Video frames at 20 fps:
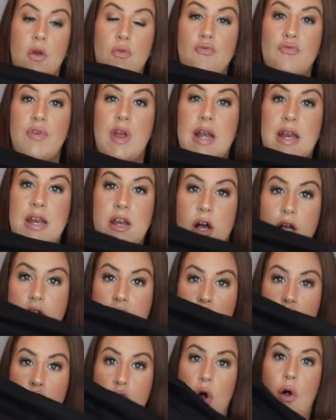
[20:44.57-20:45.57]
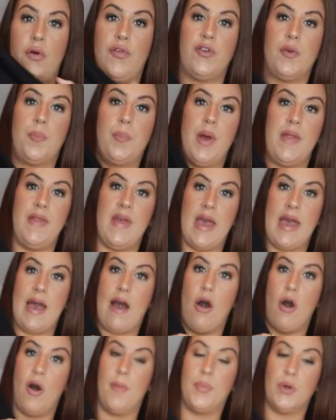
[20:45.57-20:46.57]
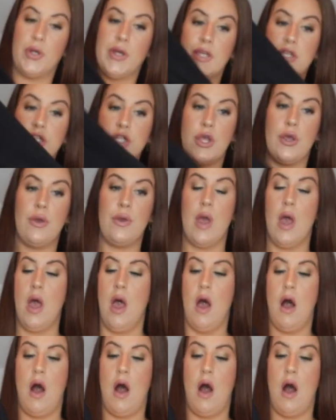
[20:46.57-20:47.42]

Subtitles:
Really nice, soft, but they are a bodysuit.